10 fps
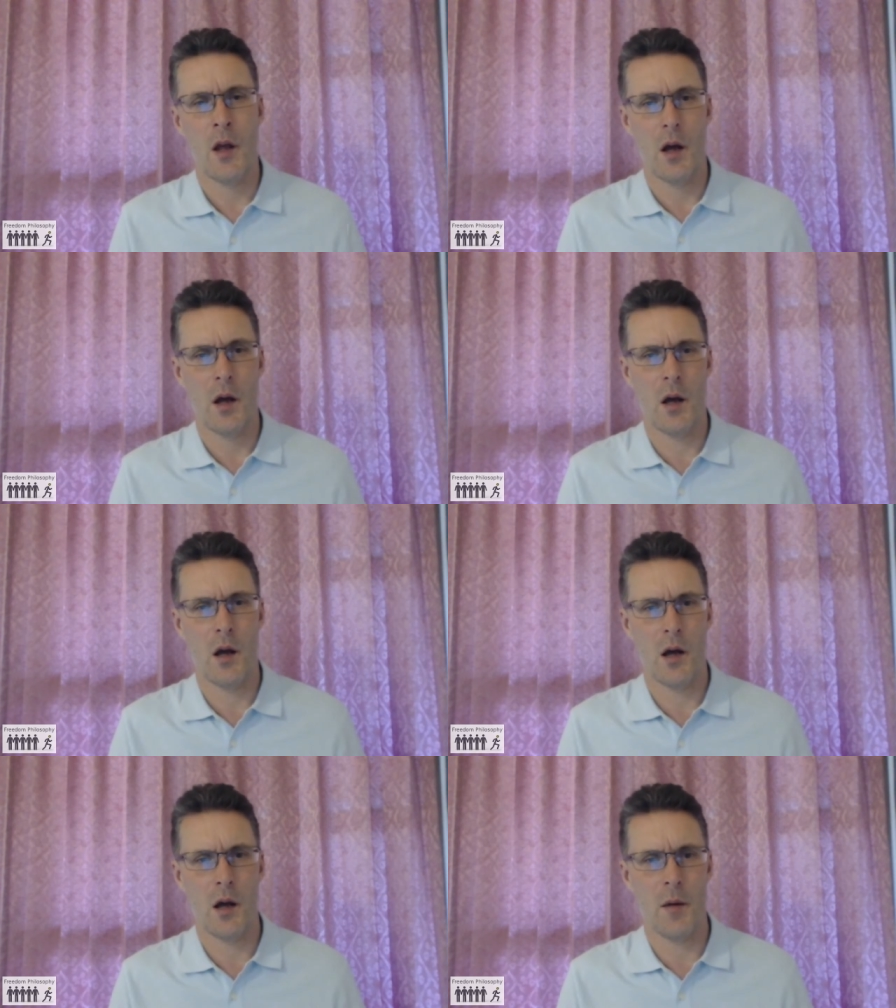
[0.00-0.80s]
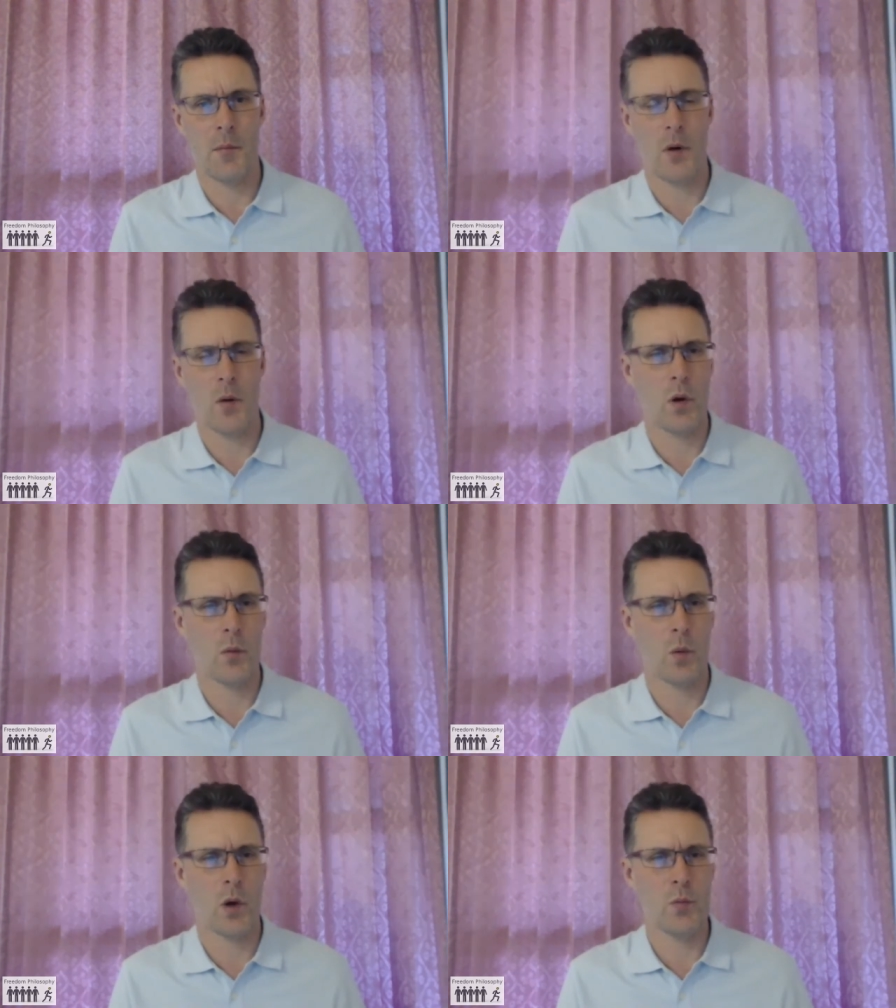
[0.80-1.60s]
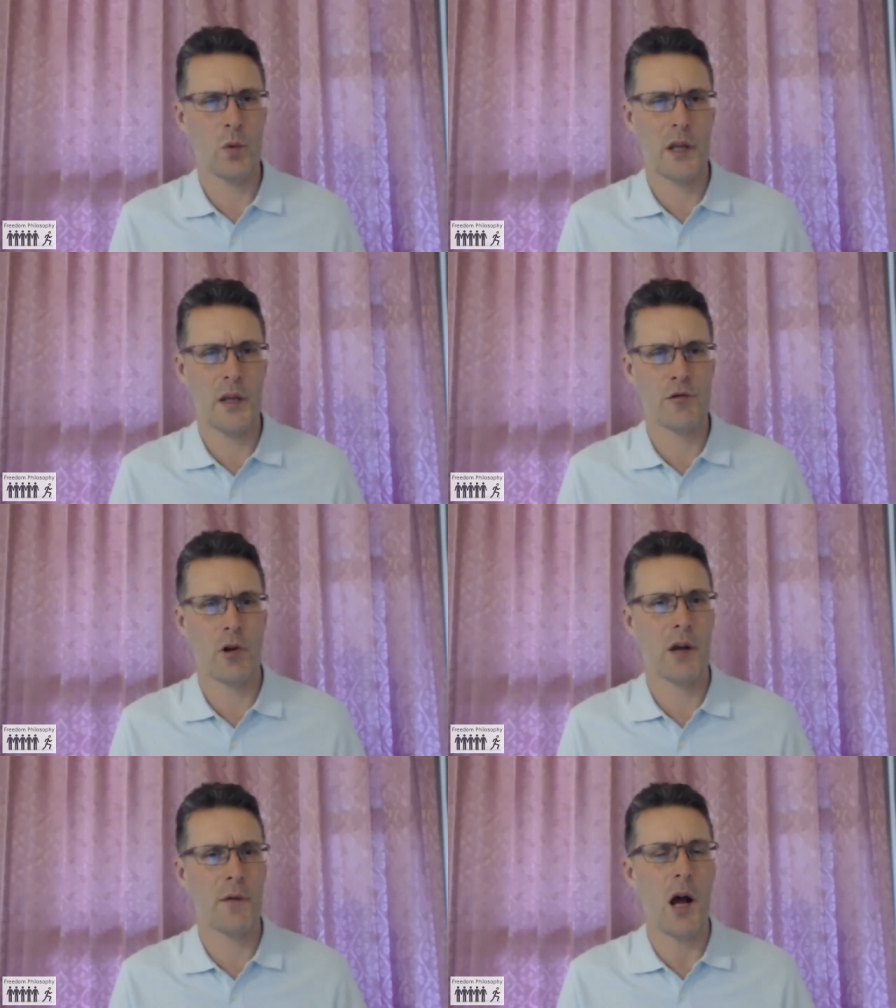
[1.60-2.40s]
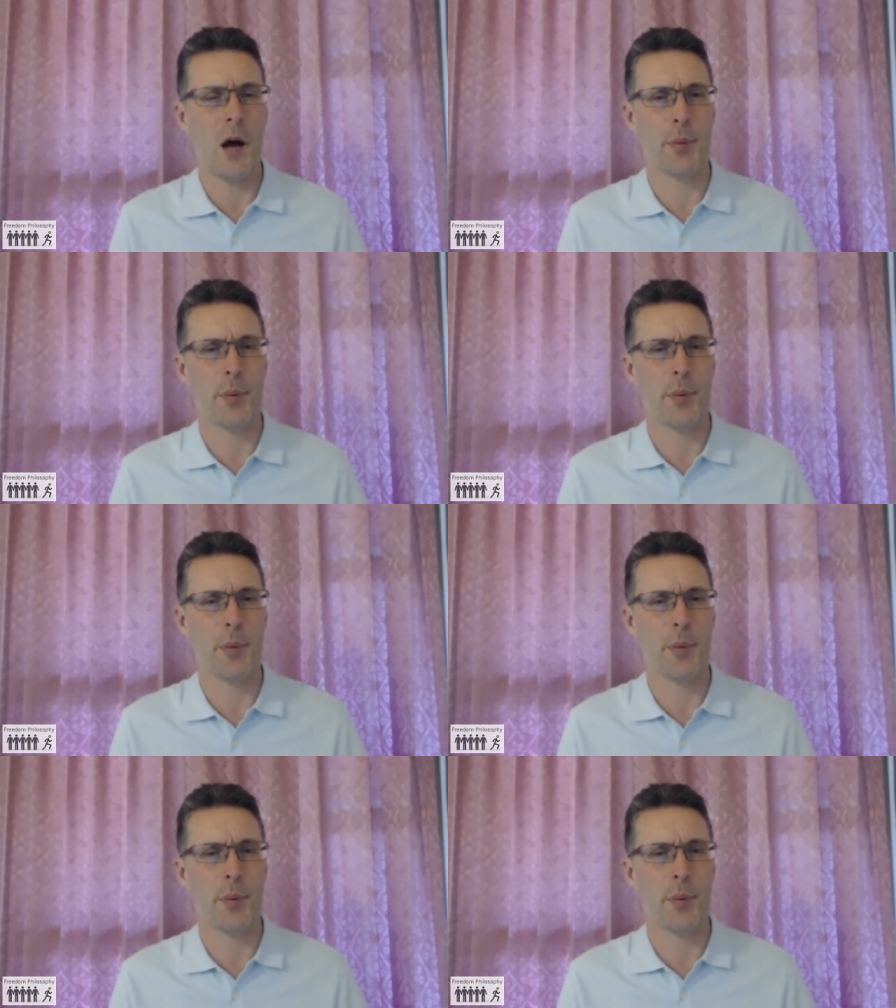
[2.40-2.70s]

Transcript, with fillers: Um, what, won't we drive up